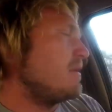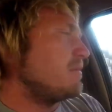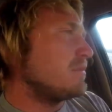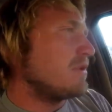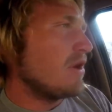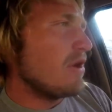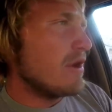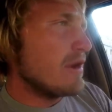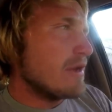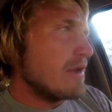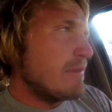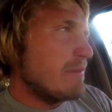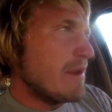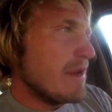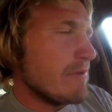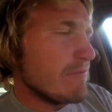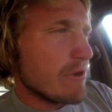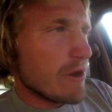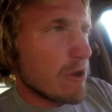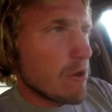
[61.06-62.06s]
I'm going to
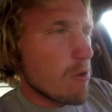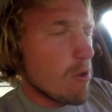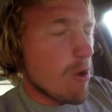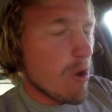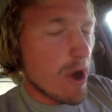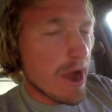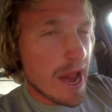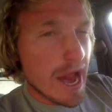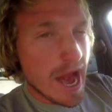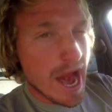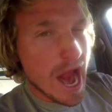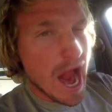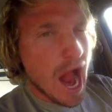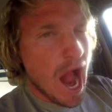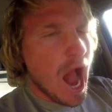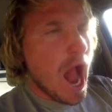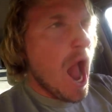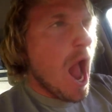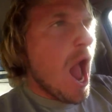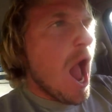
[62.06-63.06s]
be recording
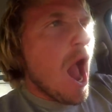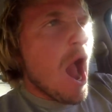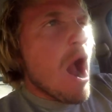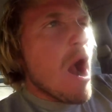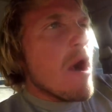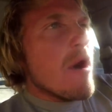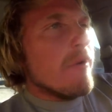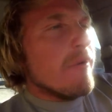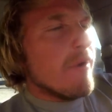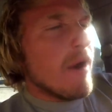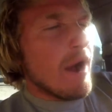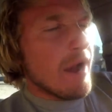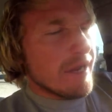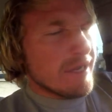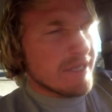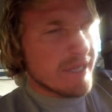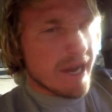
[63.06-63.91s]
what